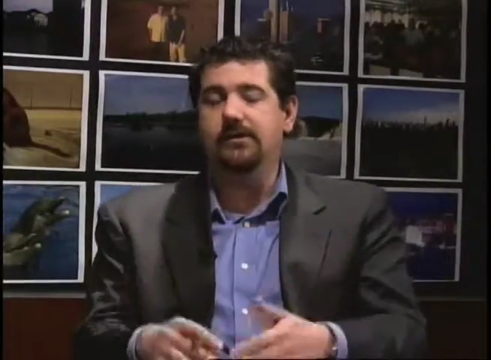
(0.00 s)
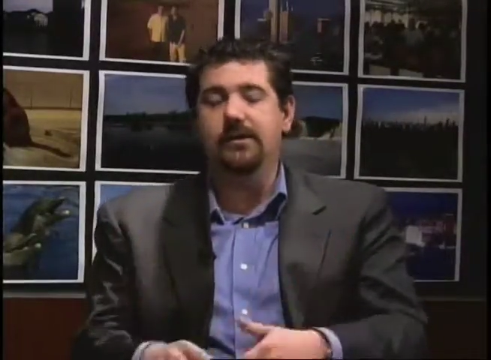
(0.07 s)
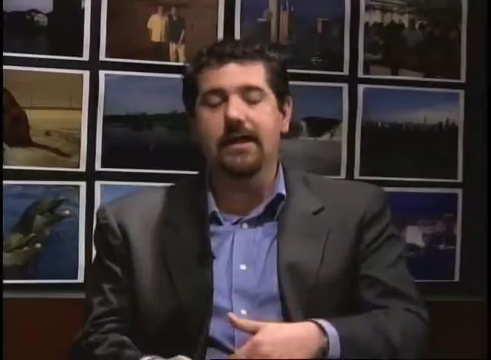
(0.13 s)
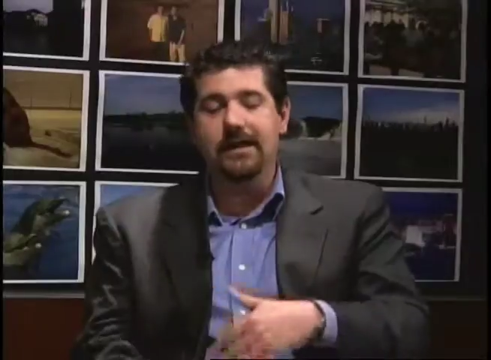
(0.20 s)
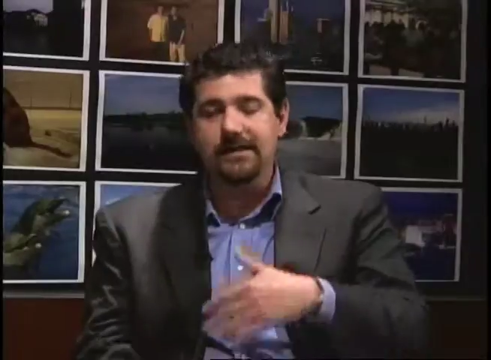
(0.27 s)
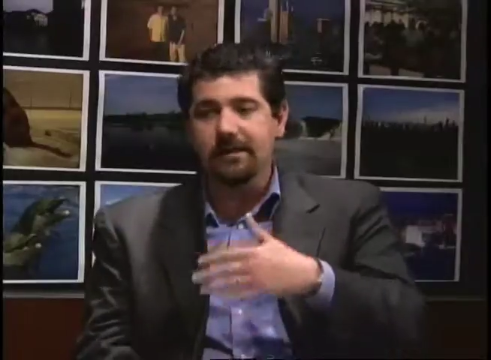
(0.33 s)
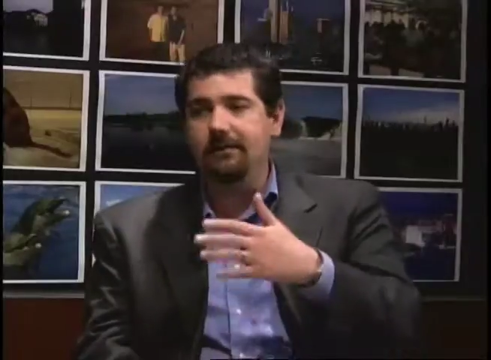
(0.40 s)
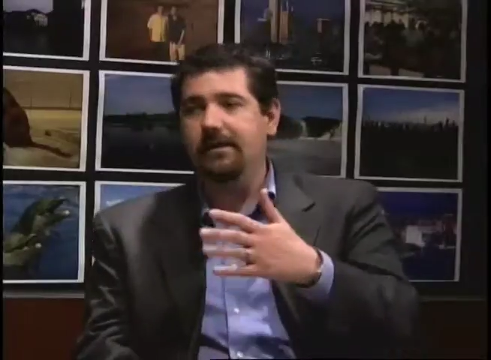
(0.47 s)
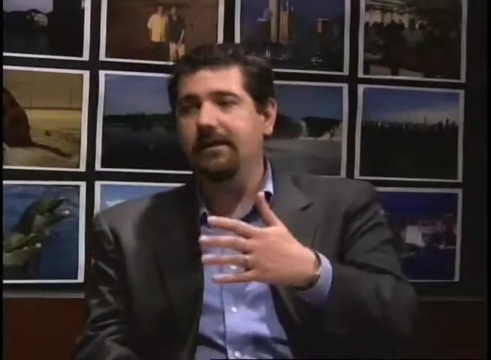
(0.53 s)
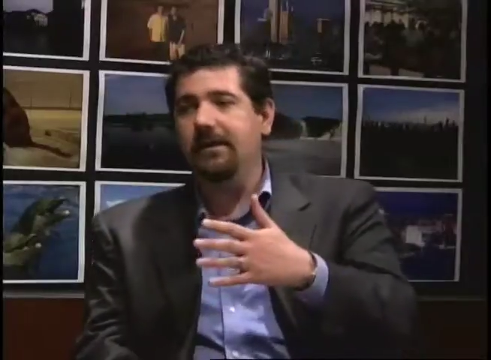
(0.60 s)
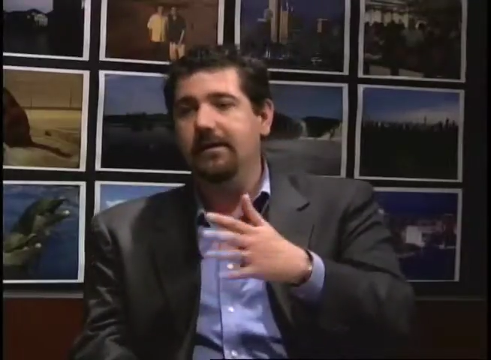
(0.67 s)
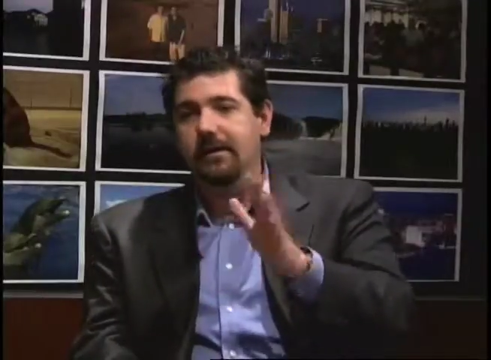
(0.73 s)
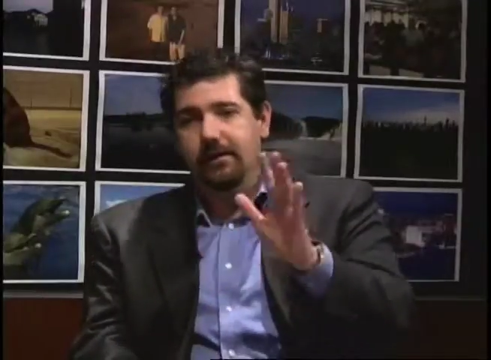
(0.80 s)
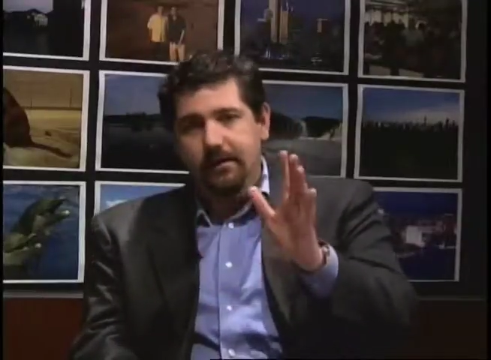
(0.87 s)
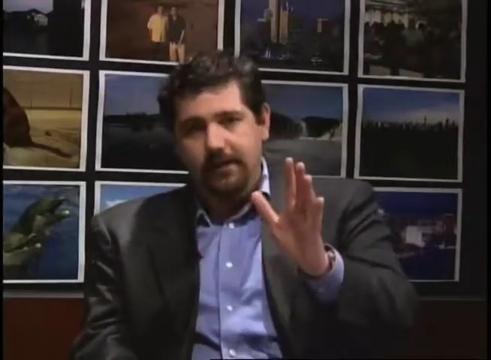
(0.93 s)
So that's something
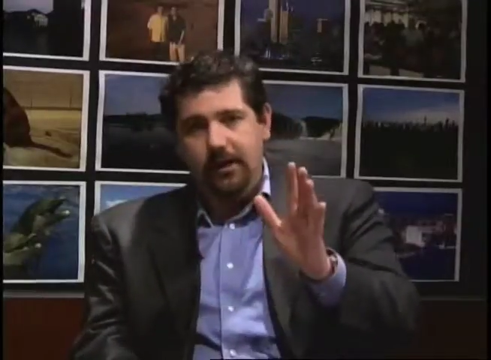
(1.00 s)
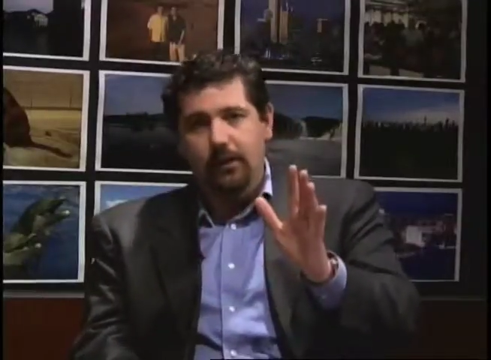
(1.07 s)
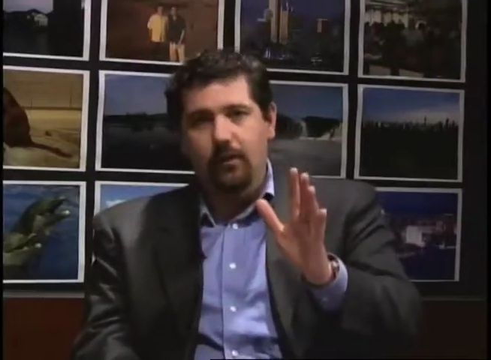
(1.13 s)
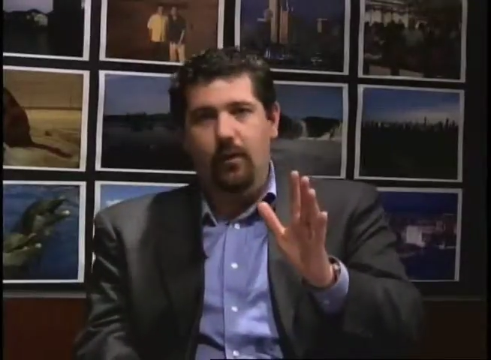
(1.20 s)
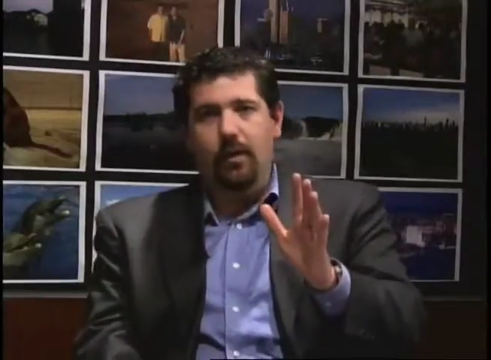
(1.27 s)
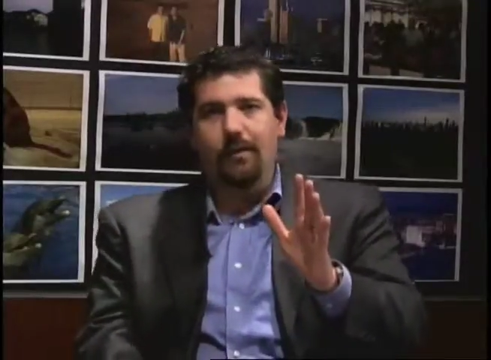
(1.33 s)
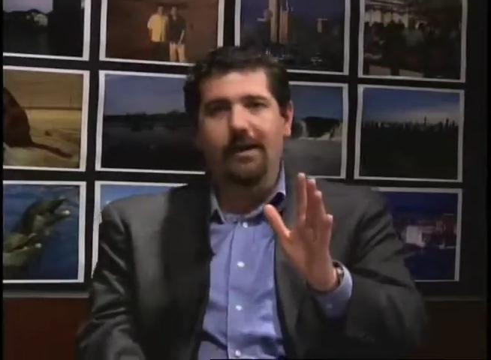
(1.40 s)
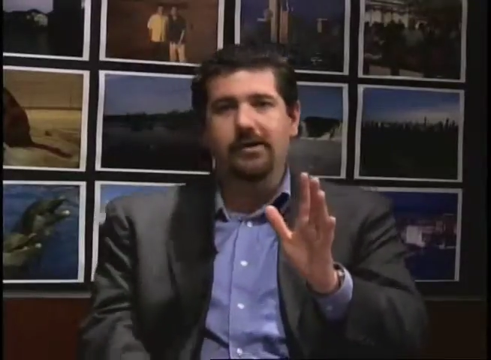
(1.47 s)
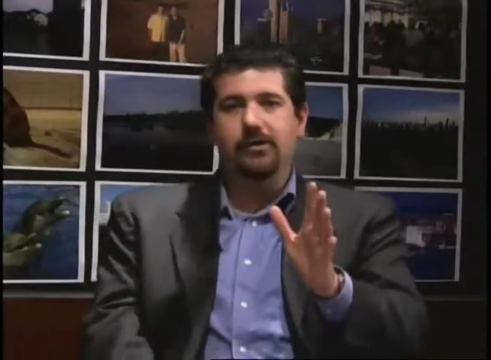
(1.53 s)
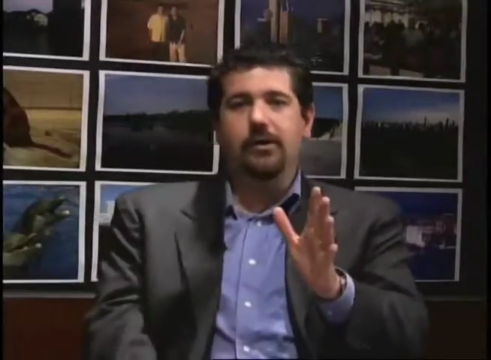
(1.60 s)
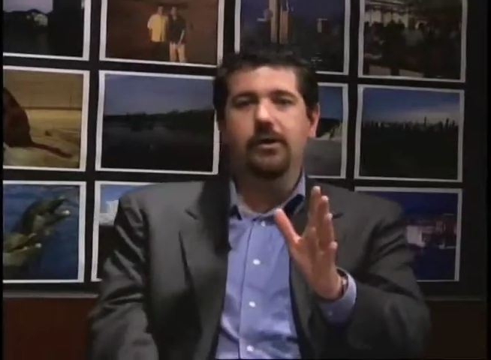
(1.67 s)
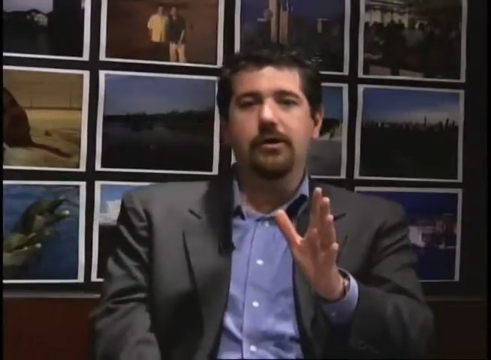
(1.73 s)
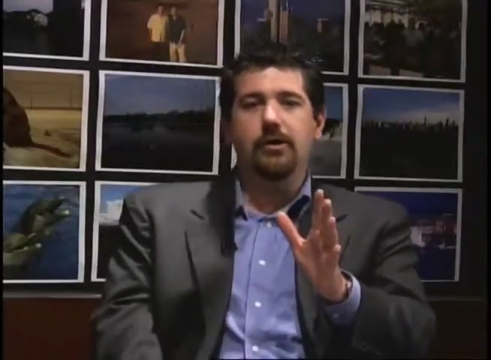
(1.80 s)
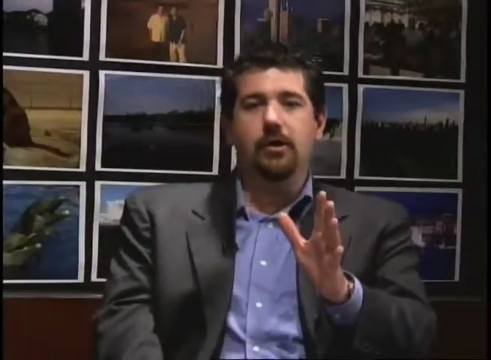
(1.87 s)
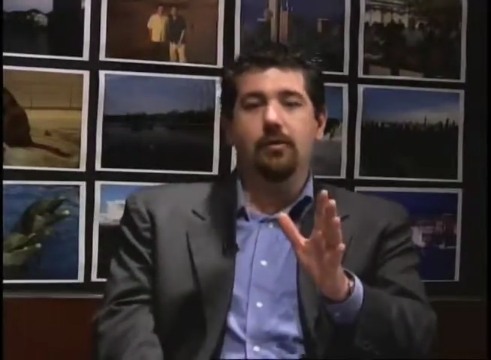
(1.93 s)
that, you know, we want to make sure
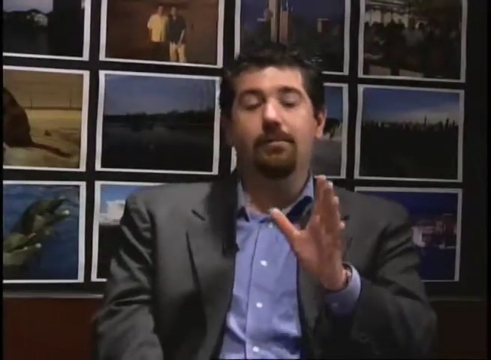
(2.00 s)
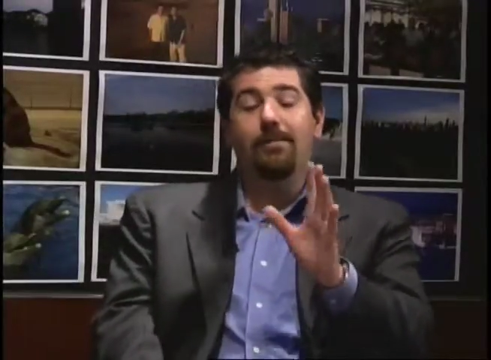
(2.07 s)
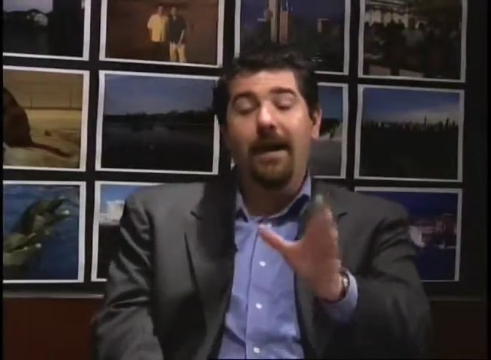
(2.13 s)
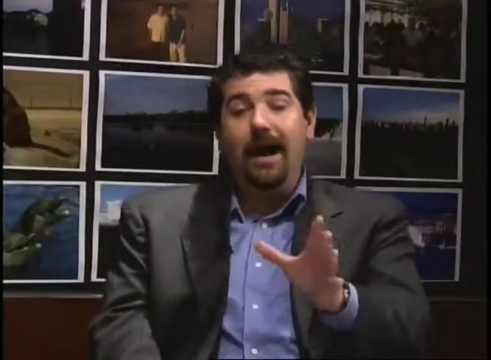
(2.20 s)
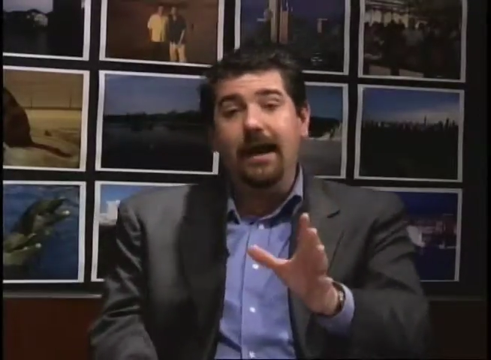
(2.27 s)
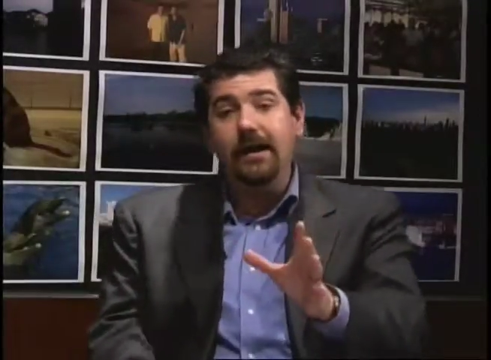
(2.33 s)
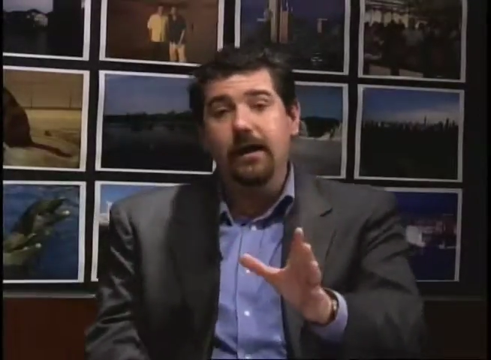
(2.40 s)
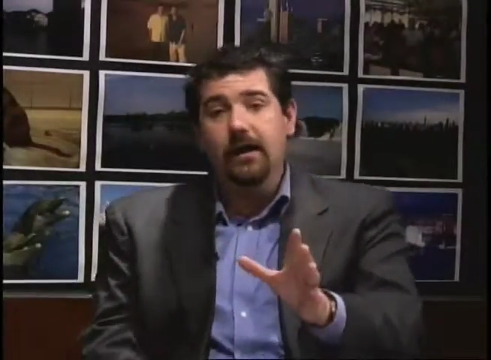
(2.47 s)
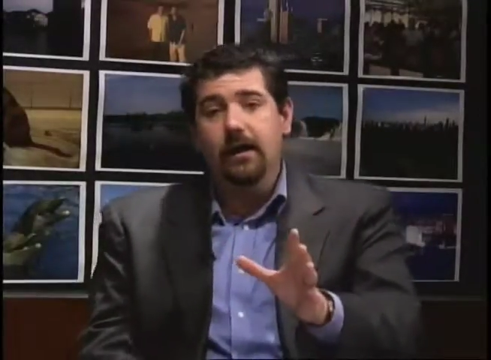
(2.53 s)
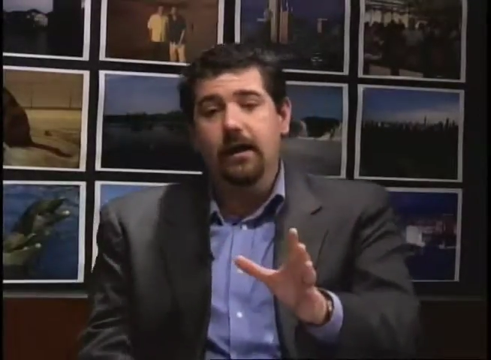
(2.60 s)
you do. But